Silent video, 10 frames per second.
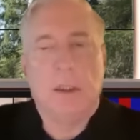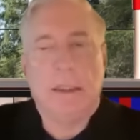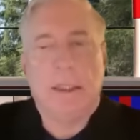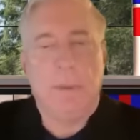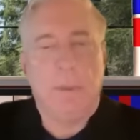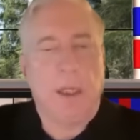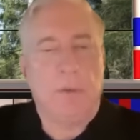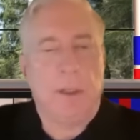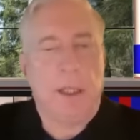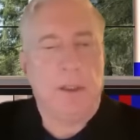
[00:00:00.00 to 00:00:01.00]
he might have
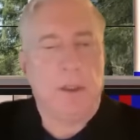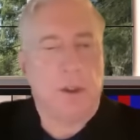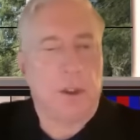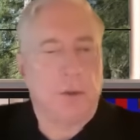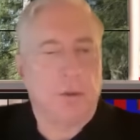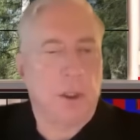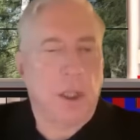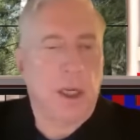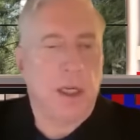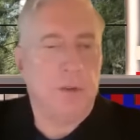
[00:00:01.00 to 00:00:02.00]
had the Turks for
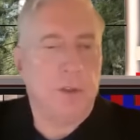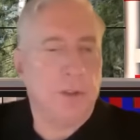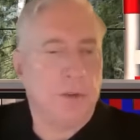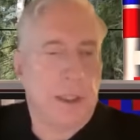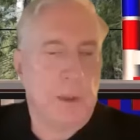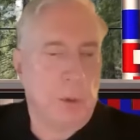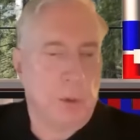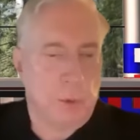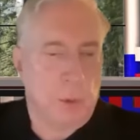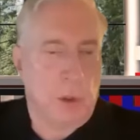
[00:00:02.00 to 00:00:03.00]
allies in the Second
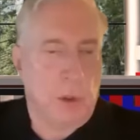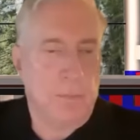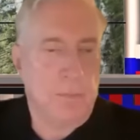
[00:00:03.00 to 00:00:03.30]
World War.